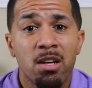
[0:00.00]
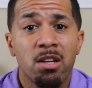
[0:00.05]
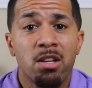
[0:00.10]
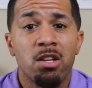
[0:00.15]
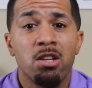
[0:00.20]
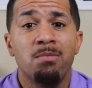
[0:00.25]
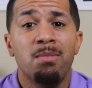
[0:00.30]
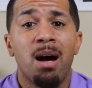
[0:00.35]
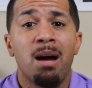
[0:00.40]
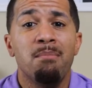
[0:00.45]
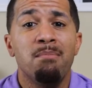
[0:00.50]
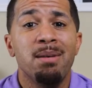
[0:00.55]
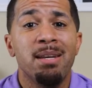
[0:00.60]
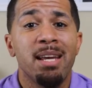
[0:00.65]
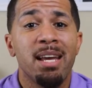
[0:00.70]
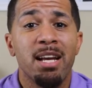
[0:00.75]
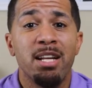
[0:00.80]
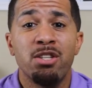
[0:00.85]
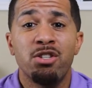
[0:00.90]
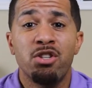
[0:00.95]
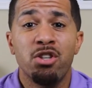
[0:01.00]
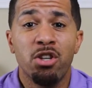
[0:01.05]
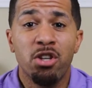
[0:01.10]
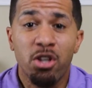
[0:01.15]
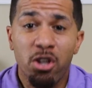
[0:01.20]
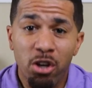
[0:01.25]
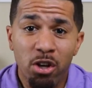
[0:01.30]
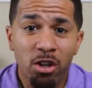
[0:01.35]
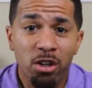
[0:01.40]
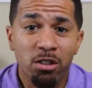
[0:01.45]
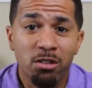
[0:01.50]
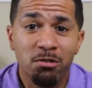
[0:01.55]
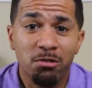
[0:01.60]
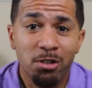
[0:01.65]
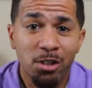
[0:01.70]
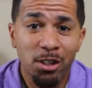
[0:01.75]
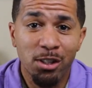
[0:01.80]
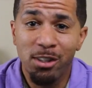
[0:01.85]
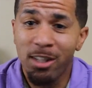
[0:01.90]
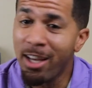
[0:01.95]
You might be insecure
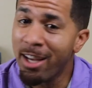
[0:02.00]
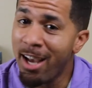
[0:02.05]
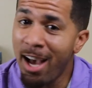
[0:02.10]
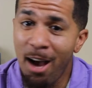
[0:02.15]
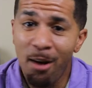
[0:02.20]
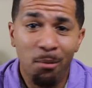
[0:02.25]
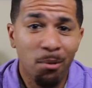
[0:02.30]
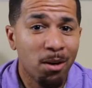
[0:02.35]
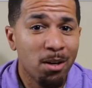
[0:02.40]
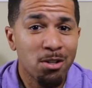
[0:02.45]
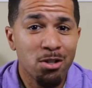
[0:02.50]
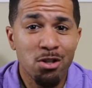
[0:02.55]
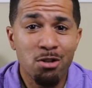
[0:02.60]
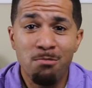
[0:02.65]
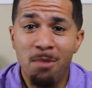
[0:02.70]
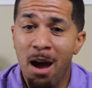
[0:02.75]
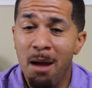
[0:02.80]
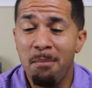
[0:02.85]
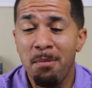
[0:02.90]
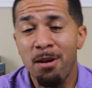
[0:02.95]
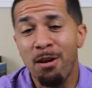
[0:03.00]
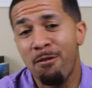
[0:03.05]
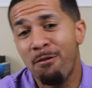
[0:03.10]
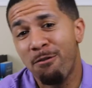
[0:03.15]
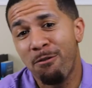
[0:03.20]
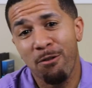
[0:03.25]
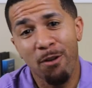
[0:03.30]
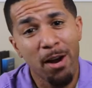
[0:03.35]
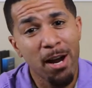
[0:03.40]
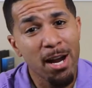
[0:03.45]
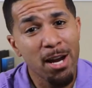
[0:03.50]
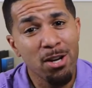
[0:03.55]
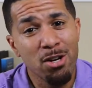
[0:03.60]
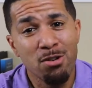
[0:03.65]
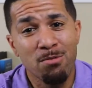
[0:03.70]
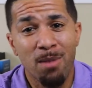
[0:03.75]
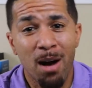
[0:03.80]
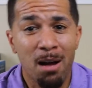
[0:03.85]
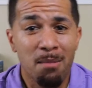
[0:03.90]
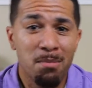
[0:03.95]
just like I was. You might be afraid.
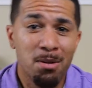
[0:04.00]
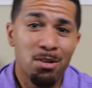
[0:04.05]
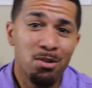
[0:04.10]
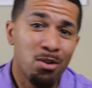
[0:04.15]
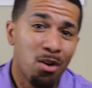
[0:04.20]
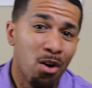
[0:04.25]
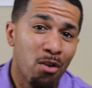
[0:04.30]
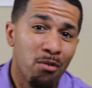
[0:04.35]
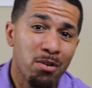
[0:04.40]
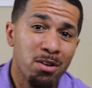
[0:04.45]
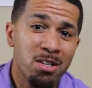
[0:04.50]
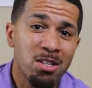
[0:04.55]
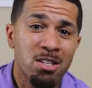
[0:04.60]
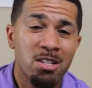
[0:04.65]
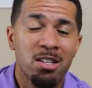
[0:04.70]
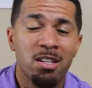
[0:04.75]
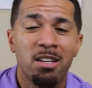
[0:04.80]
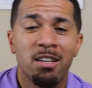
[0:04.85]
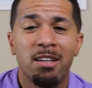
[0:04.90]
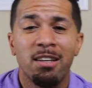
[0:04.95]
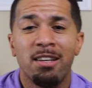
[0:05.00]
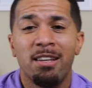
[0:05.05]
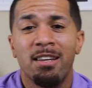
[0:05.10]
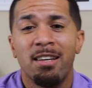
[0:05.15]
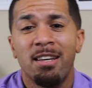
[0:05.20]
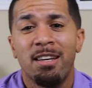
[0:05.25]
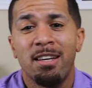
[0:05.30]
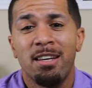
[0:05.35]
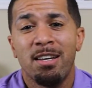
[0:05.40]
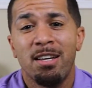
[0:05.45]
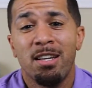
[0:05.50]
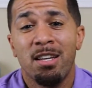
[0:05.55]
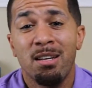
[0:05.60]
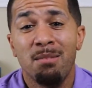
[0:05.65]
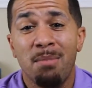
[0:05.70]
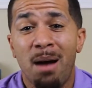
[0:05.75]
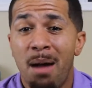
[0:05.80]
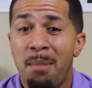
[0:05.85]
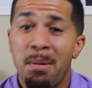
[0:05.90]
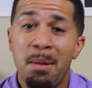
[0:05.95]
You might be nervous. You
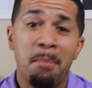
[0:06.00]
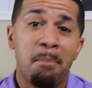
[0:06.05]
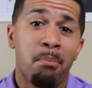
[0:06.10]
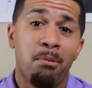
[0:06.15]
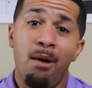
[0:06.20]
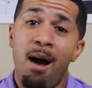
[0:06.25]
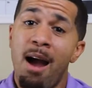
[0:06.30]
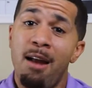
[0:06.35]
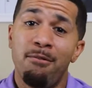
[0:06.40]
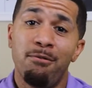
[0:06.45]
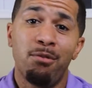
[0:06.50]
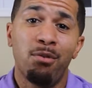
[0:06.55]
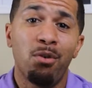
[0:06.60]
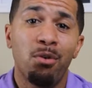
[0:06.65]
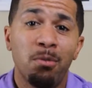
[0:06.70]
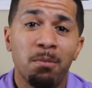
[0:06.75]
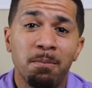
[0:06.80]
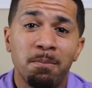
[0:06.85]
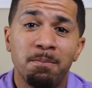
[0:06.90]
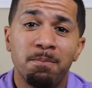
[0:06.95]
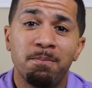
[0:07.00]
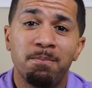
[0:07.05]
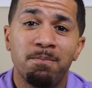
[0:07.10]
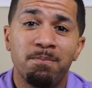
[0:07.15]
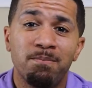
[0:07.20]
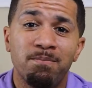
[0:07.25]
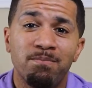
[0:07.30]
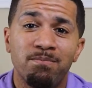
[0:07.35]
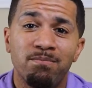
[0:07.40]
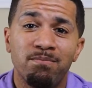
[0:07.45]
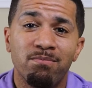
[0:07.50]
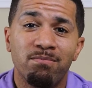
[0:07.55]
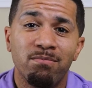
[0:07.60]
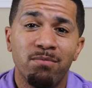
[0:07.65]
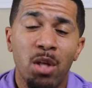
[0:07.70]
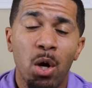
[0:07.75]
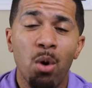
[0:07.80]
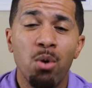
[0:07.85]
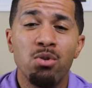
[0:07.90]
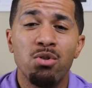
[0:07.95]
might be prideful.
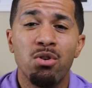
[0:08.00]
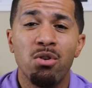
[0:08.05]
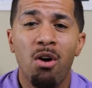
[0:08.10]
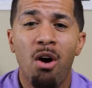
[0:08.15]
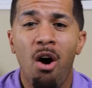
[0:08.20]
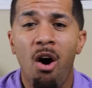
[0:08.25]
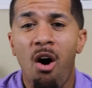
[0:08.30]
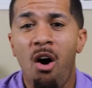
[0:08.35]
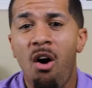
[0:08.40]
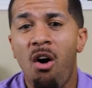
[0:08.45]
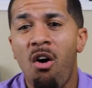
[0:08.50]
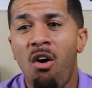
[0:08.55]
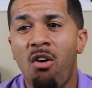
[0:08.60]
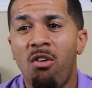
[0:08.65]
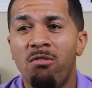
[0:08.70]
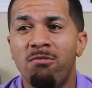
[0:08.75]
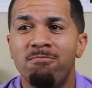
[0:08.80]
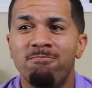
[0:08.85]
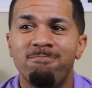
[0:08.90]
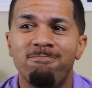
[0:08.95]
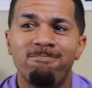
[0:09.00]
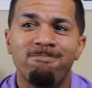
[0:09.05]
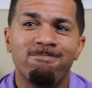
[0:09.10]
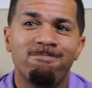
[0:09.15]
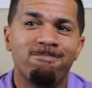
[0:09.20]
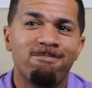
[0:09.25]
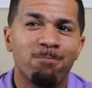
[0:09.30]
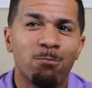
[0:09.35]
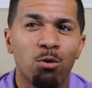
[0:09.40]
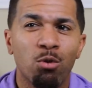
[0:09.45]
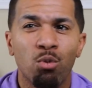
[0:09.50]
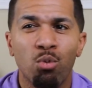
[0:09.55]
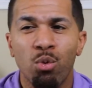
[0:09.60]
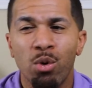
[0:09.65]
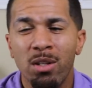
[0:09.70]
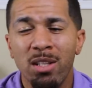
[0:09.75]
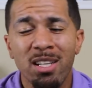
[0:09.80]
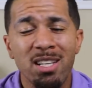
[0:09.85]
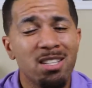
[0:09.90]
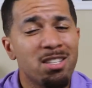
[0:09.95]
Those are all
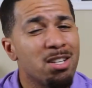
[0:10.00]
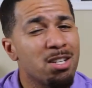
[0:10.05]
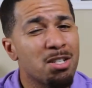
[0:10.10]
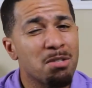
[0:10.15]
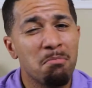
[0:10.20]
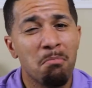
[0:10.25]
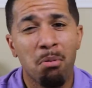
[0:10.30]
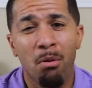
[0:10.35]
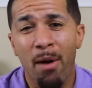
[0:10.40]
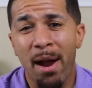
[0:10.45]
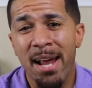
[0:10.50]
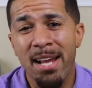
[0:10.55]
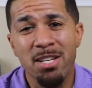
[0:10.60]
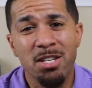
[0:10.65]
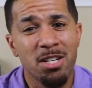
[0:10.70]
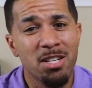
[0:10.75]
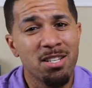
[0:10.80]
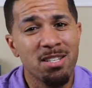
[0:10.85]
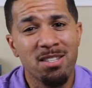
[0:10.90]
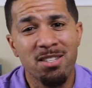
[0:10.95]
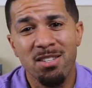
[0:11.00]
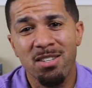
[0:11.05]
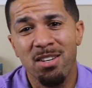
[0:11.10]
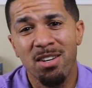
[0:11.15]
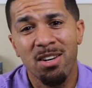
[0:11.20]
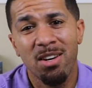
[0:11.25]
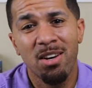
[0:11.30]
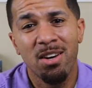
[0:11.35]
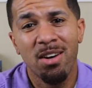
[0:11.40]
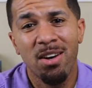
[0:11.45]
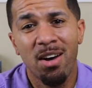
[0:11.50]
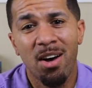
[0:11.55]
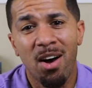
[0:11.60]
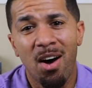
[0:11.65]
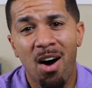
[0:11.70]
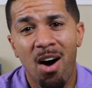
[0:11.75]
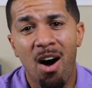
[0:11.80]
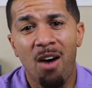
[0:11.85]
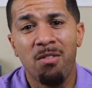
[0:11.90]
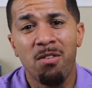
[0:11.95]
really just branches
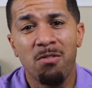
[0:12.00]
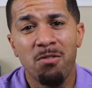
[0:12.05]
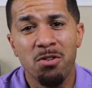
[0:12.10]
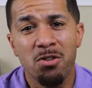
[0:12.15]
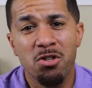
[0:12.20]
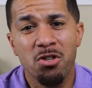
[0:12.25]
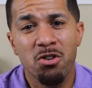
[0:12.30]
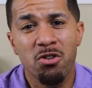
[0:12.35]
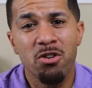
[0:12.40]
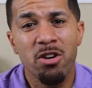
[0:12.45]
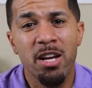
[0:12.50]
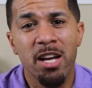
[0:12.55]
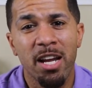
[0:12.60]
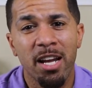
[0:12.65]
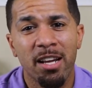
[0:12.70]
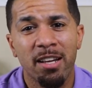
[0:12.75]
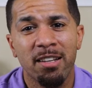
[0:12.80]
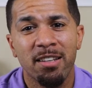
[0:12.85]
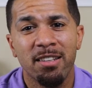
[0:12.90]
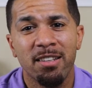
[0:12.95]
off of a tree.